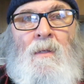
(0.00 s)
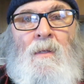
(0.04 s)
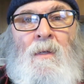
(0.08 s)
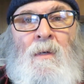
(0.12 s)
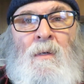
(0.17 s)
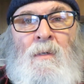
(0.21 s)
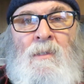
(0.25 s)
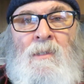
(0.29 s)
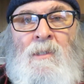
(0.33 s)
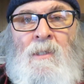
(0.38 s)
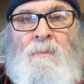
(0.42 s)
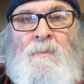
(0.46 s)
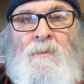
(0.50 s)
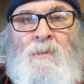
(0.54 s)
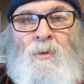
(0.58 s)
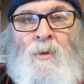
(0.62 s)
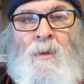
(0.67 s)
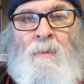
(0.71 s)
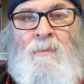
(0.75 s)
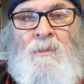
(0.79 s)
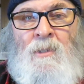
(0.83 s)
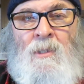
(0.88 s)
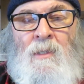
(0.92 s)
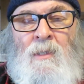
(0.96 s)
your
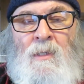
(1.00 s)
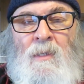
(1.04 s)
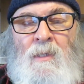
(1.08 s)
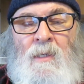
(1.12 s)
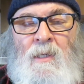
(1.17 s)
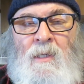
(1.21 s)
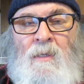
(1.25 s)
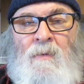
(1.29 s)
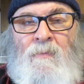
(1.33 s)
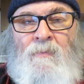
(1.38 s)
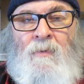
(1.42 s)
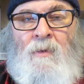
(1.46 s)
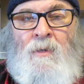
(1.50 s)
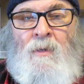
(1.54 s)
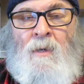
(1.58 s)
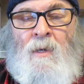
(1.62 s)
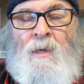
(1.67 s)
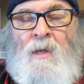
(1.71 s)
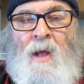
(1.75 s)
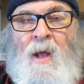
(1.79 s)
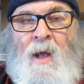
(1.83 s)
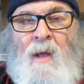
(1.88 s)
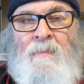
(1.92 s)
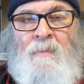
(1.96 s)
subscription and for your
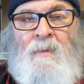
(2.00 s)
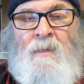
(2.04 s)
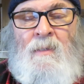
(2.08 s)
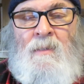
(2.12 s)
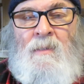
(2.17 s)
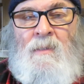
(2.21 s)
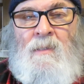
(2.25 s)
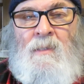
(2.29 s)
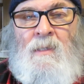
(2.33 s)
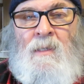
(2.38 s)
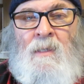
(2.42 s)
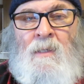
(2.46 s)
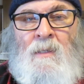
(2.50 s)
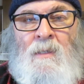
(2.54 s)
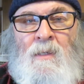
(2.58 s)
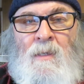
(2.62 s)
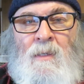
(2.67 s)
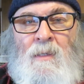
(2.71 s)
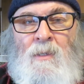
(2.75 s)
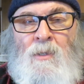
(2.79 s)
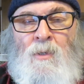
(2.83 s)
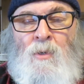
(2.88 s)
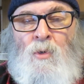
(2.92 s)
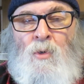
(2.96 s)
comments,
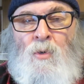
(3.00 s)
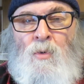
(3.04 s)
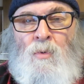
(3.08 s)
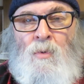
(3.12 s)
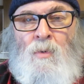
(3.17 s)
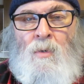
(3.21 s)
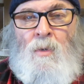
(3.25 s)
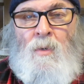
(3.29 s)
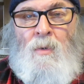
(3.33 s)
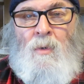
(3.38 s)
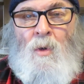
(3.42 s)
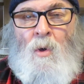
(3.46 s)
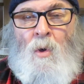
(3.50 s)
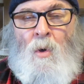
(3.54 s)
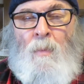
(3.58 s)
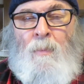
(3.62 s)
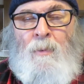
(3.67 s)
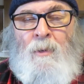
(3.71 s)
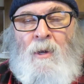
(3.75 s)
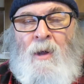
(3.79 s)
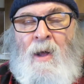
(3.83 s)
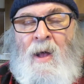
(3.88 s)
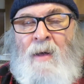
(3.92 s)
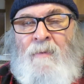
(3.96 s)
and do
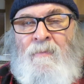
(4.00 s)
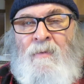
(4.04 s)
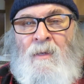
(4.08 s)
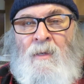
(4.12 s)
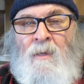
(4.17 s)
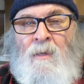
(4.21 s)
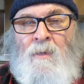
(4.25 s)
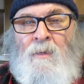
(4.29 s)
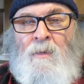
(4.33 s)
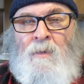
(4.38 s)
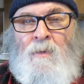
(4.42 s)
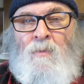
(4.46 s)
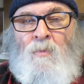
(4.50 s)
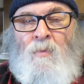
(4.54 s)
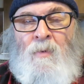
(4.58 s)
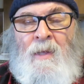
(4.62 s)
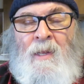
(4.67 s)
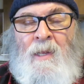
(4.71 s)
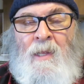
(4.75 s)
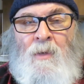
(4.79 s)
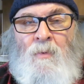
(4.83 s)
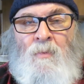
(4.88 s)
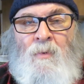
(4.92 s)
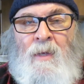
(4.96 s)
hope you're having a good
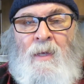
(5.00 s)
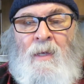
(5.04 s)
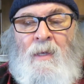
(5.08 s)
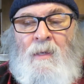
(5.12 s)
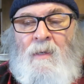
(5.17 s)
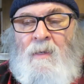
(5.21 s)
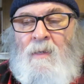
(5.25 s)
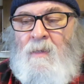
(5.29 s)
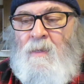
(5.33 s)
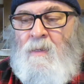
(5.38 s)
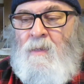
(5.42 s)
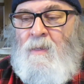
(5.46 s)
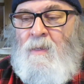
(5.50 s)
reading week.